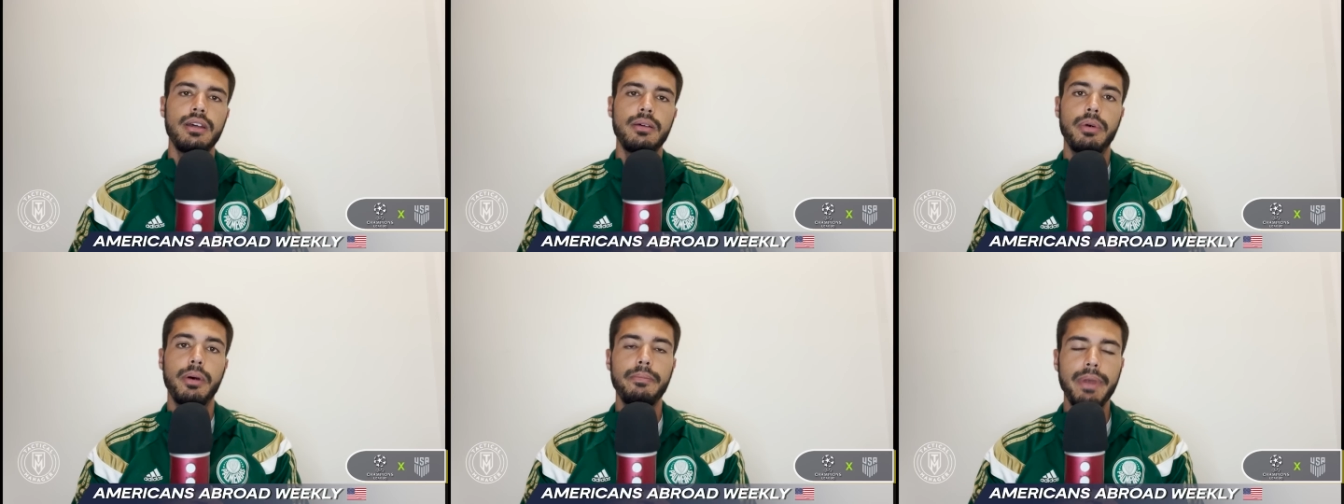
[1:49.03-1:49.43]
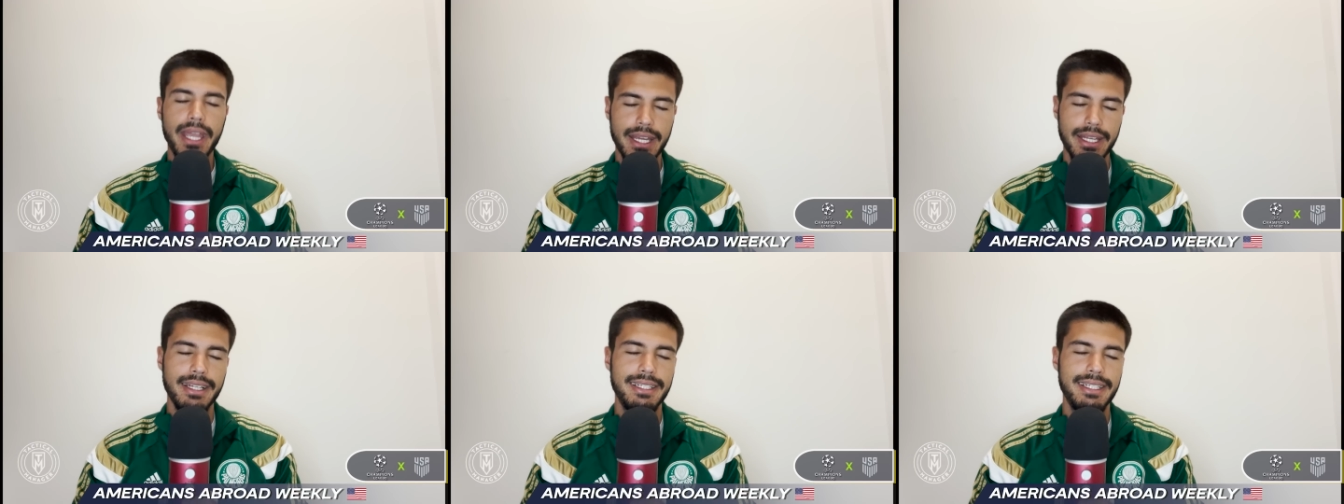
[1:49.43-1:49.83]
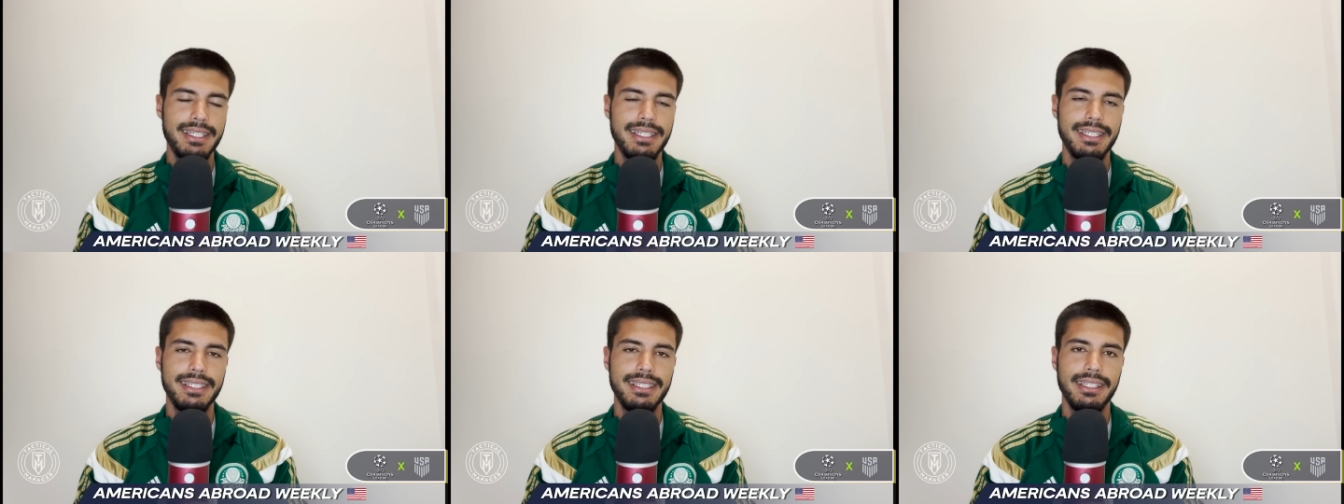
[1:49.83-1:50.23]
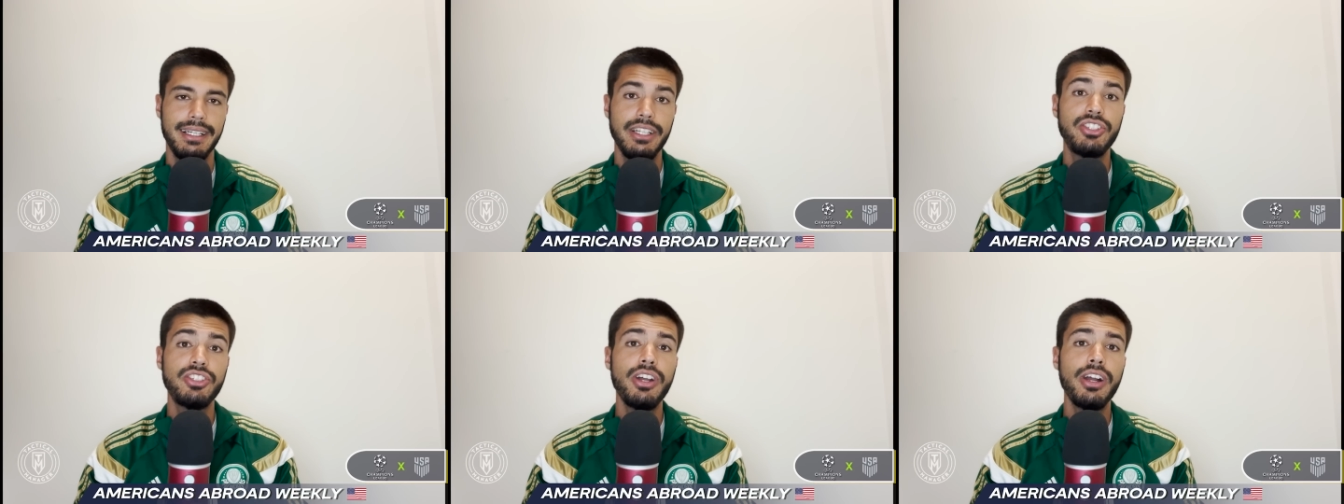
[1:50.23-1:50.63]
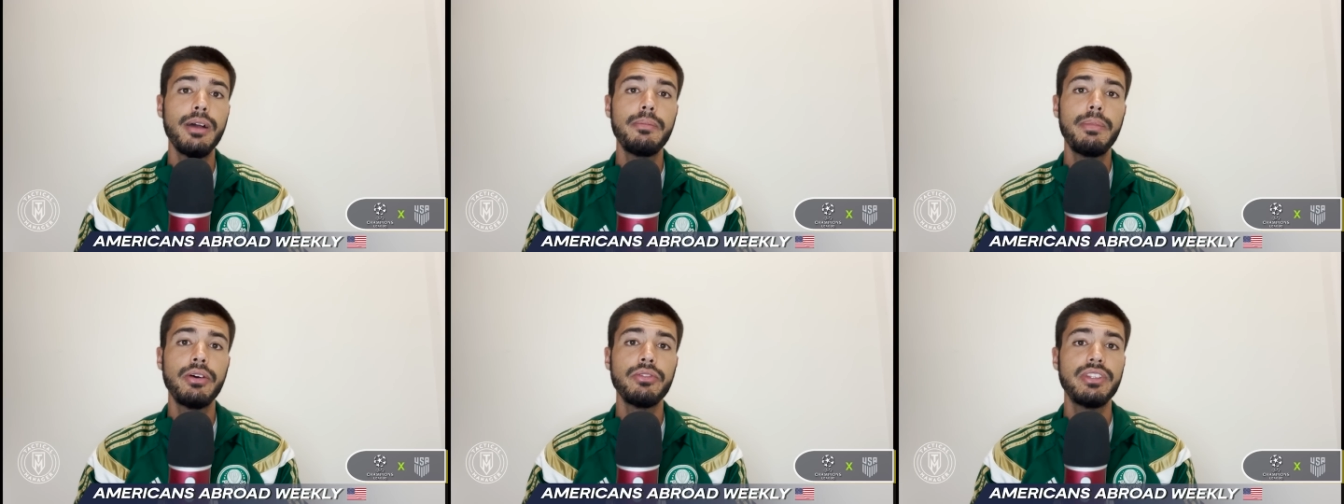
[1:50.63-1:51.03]
But man, let's talk
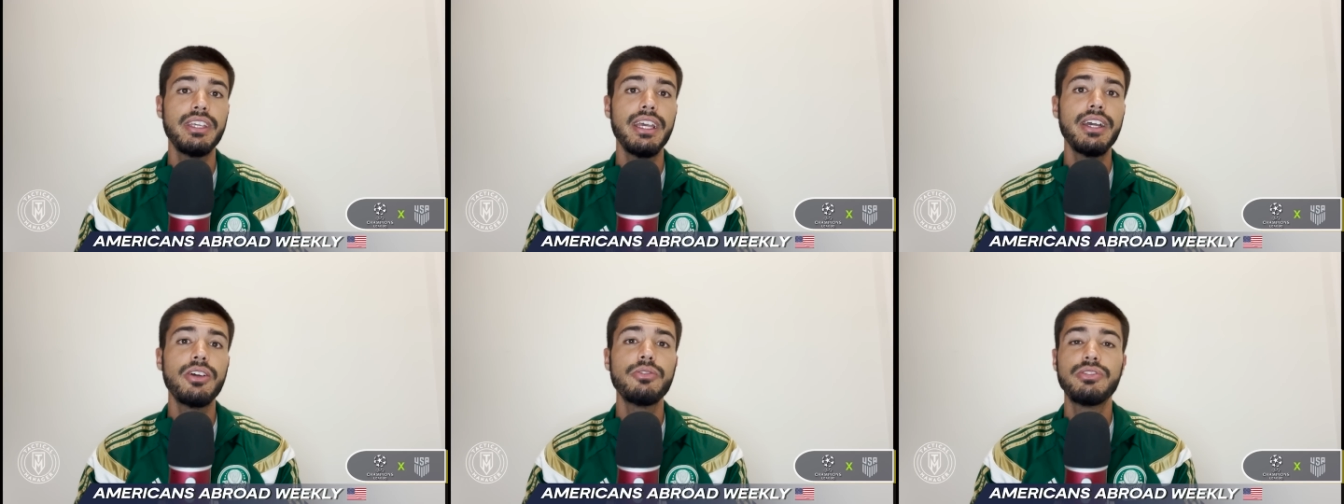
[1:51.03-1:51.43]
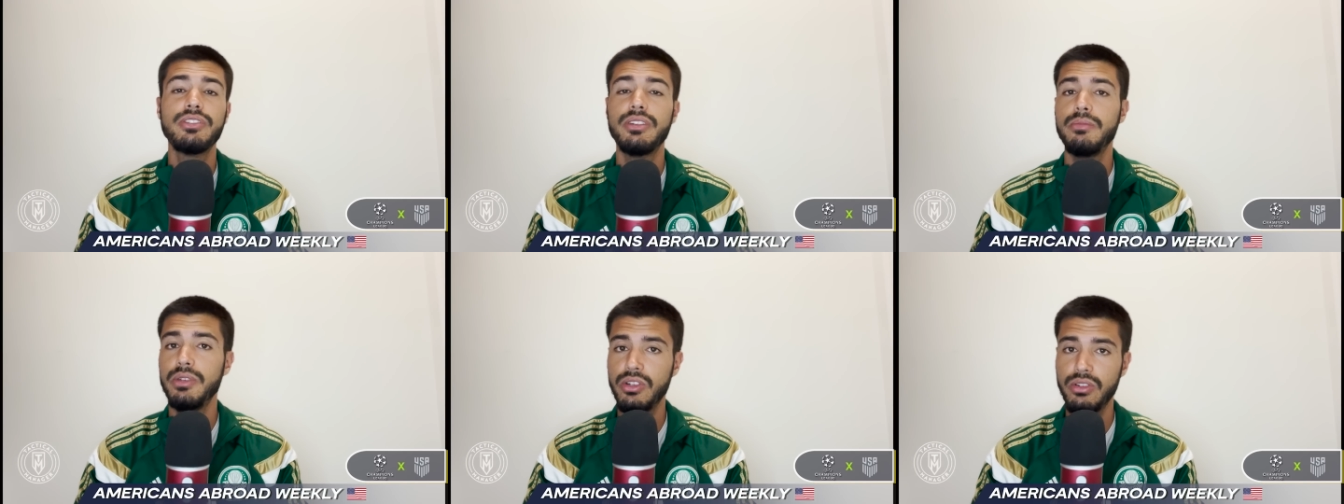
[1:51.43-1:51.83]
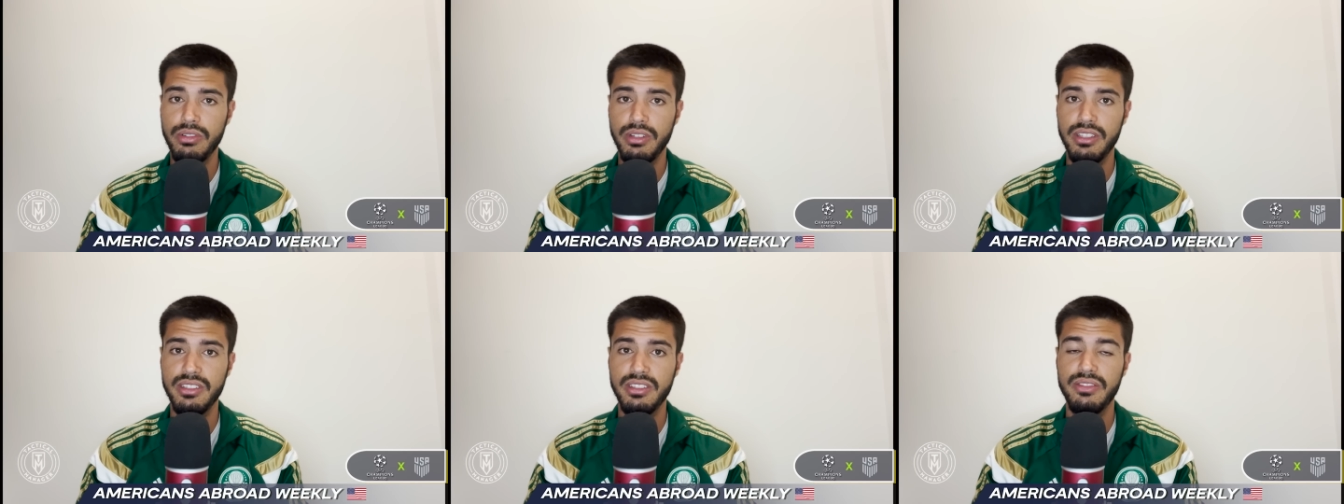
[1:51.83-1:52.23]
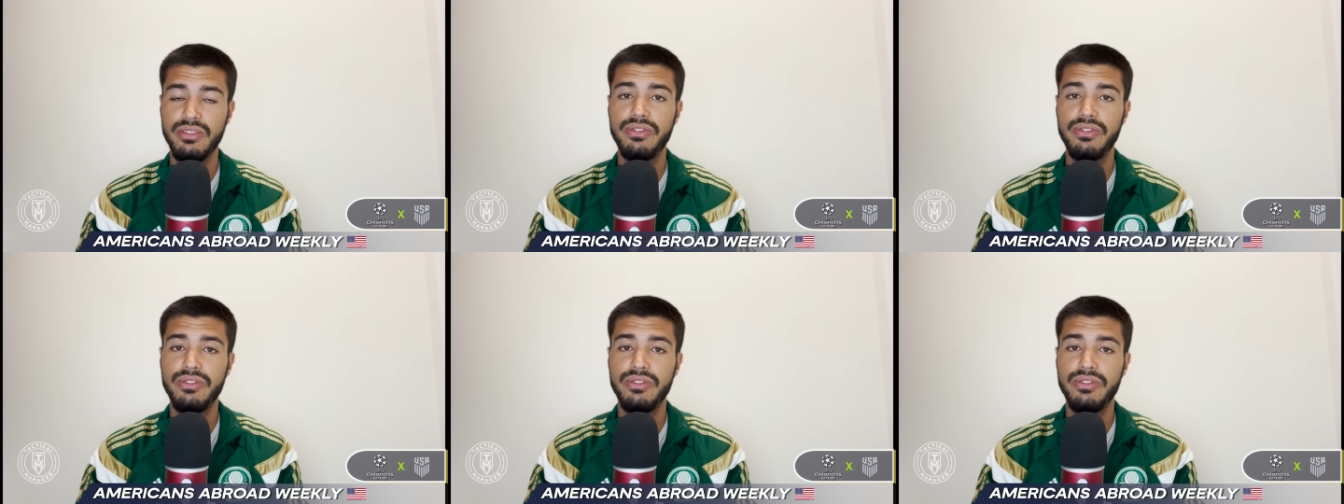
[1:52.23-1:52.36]
about Diego Simeone's